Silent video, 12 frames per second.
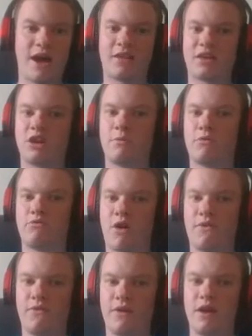I think it'll be
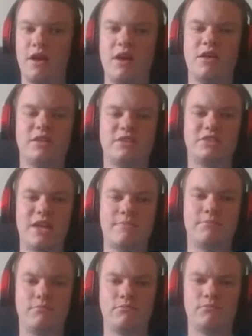roughly the same